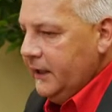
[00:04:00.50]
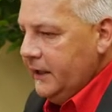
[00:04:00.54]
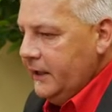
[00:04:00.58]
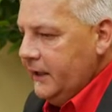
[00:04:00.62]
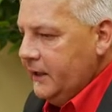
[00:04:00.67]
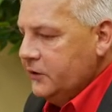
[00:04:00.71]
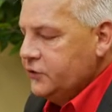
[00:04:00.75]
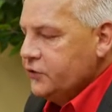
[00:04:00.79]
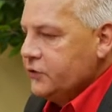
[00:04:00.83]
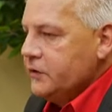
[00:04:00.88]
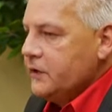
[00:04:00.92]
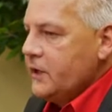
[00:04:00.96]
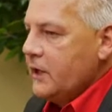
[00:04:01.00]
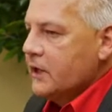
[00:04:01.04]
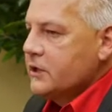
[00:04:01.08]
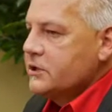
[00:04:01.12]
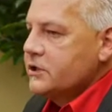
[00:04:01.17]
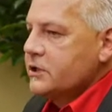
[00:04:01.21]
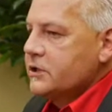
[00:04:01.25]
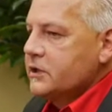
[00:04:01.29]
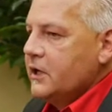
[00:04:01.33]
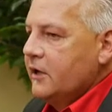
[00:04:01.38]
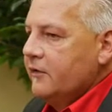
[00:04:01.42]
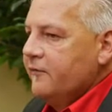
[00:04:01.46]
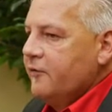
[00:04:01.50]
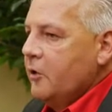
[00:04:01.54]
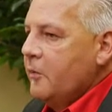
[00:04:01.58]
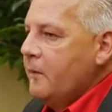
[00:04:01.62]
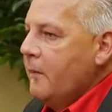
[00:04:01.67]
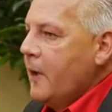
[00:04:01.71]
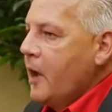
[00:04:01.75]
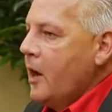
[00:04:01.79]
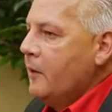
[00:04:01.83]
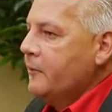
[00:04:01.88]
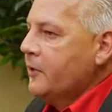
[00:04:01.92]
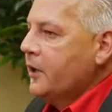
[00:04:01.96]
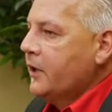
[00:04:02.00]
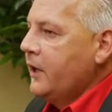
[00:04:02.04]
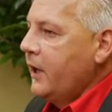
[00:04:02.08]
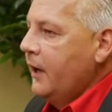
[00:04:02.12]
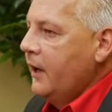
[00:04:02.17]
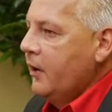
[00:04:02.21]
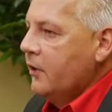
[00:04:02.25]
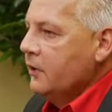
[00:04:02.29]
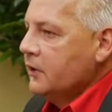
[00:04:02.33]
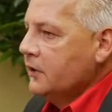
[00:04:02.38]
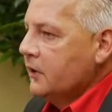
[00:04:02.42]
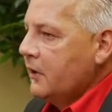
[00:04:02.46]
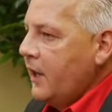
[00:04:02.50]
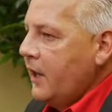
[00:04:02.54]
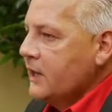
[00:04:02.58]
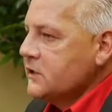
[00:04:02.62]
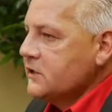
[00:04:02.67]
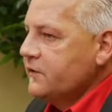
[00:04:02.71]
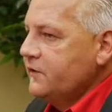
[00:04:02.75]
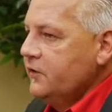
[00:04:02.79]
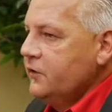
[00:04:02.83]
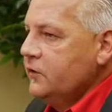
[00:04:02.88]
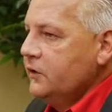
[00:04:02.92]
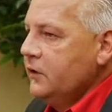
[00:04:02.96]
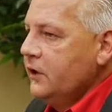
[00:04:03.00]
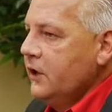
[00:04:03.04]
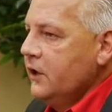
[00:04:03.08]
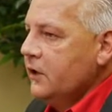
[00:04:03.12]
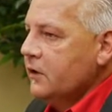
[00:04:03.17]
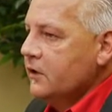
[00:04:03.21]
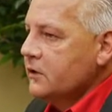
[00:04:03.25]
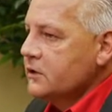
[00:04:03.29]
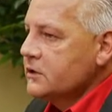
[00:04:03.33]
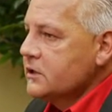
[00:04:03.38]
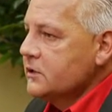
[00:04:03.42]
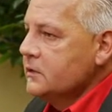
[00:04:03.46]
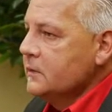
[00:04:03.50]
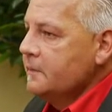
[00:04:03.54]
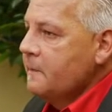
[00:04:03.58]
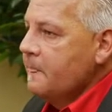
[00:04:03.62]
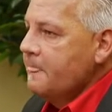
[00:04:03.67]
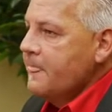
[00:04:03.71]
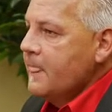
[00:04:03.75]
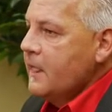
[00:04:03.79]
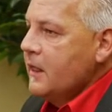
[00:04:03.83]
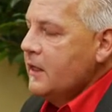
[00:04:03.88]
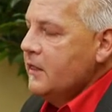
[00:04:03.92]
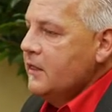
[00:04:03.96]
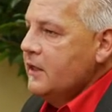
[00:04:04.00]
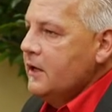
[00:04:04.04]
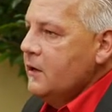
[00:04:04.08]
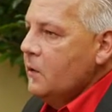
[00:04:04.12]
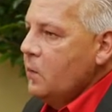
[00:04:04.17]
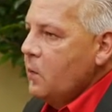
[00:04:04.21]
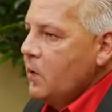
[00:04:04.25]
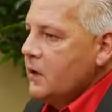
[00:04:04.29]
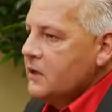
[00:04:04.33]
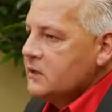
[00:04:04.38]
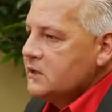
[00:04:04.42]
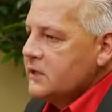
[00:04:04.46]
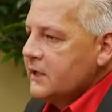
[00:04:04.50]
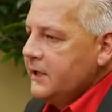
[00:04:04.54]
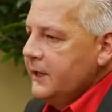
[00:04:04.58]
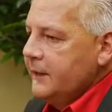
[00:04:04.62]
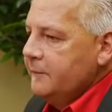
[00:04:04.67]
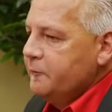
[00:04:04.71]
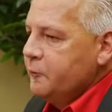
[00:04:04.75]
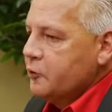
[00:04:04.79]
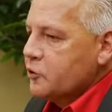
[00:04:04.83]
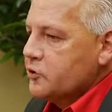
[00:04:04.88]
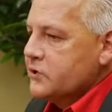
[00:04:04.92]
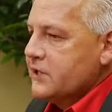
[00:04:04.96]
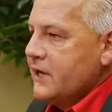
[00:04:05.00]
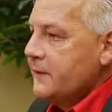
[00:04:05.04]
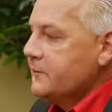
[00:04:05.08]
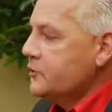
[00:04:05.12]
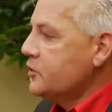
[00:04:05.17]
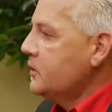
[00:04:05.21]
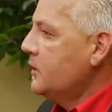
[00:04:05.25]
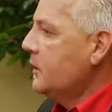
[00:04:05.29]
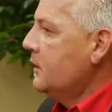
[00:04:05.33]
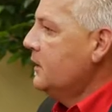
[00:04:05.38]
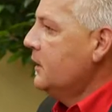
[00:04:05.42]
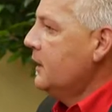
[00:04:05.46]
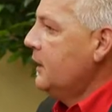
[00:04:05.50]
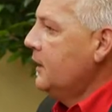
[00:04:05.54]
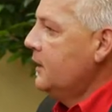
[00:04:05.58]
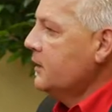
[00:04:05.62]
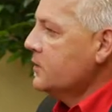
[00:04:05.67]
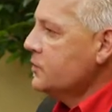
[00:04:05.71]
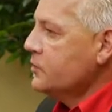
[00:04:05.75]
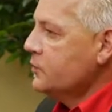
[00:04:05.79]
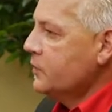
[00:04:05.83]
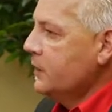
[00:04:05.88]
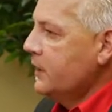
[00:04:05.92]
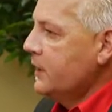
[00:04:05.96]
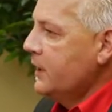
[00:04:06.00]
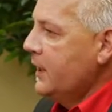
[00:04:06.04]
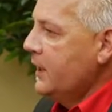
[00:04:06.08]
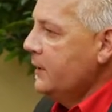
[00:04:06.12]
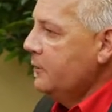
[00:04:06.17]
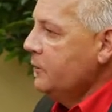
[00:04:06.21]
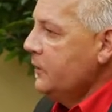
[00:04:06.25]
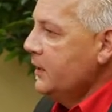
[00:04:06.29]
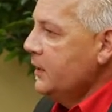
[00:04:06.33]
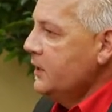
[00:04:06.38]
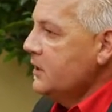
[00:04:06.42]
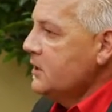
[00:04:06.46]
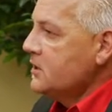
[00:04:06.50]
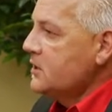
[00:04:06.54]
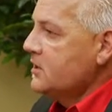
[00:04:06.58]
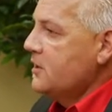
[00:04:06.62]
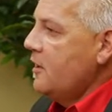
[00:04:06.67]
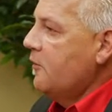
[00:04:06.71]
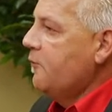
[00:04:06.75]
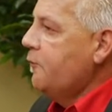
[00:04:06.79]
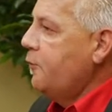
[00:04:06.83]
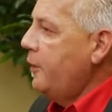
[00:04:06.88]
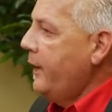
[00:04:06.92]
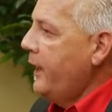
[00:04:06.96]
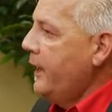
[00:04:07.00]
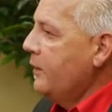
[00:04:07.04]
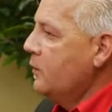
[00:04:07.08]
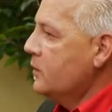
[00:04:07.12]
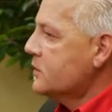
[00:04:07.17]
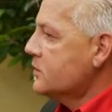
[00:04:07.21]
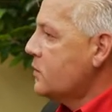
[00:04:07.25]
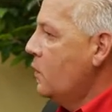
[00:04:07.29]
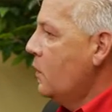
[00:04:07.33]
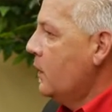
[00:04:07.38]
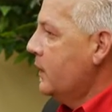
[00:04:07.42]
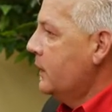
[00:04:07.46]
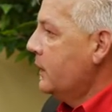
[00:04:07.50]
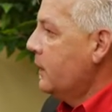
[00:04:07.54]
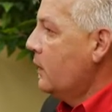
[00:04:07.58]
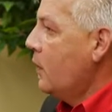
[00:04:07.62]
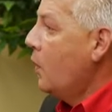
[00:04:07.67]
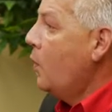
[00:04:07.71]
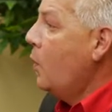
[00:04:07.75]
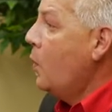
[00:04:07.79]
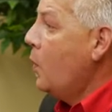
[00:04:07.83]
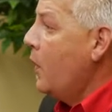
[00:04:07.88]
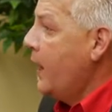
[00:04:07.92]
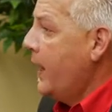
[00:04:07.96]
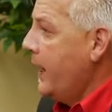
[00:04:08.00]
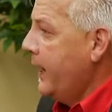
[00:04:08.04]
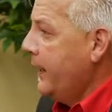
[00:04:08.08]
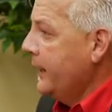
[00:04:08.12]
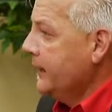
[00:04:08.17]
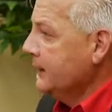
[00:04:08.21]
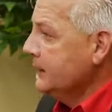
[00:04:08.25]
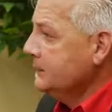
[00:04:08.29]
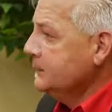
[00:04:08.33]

introduction of Obamacare in the last few years, there was a perception in the industry that self-pay was going to go away.